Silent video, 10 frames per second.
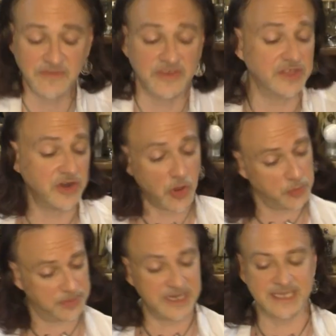I feel an
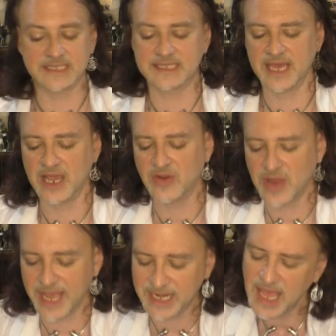openness there,
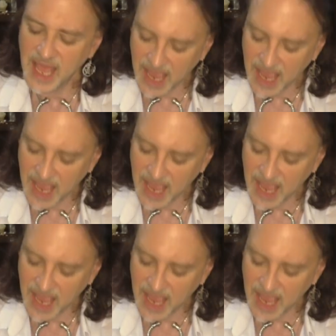right?